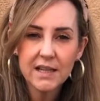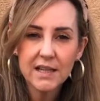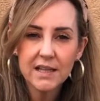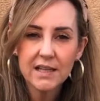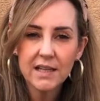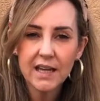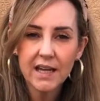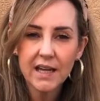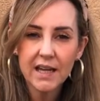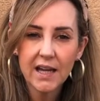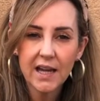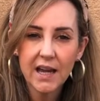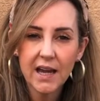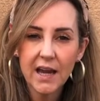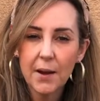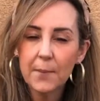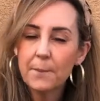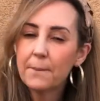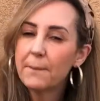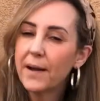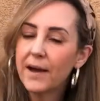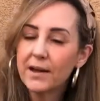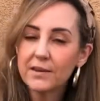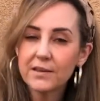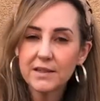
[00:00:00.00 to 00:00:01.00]
like
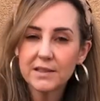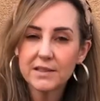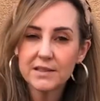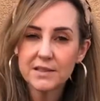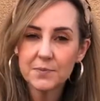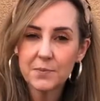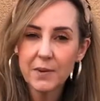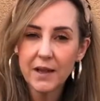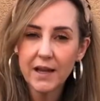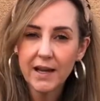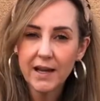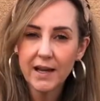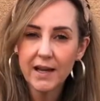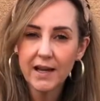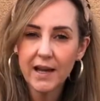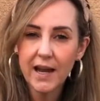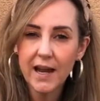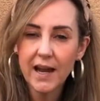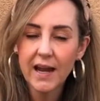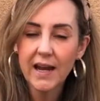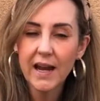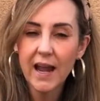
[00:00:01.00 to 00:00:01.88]
about this plant and